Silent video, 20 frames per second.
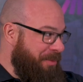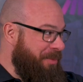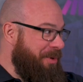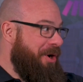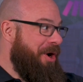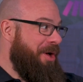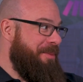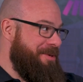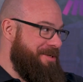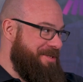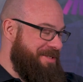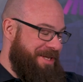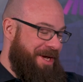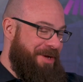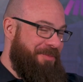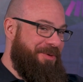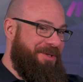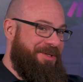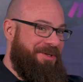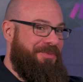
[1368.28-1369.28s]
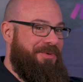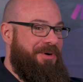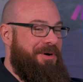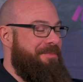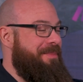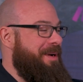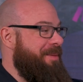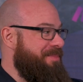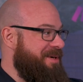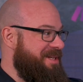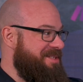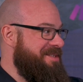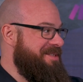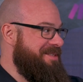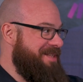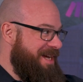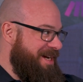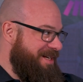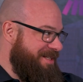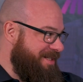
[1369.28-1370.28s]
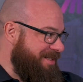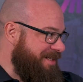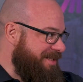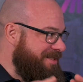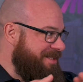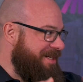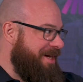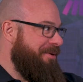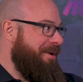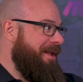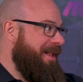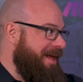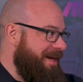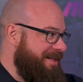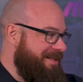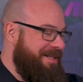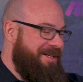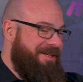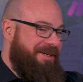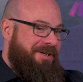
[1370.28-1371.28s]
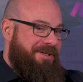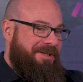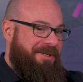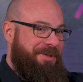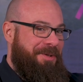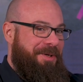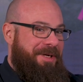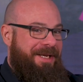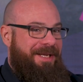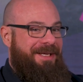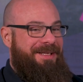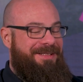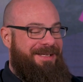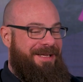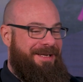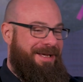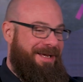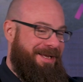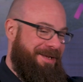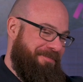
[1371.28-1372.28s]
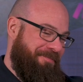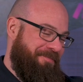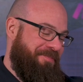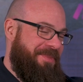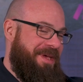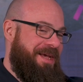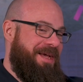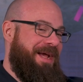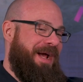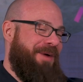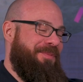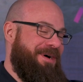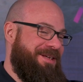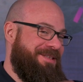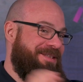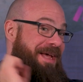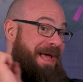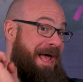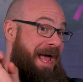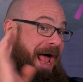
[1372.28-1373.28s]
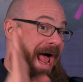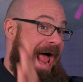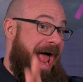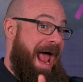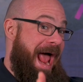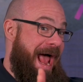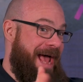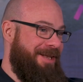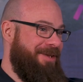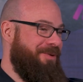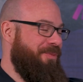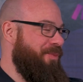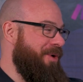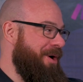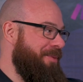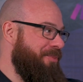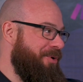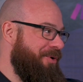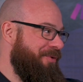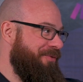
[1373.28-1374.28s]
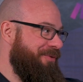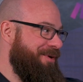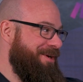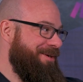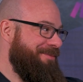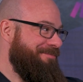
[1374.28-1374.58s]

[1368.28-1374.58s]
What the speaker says: were almost done with the roadmap presentation. It sounded like they concluded it, and then it was, and one more thing.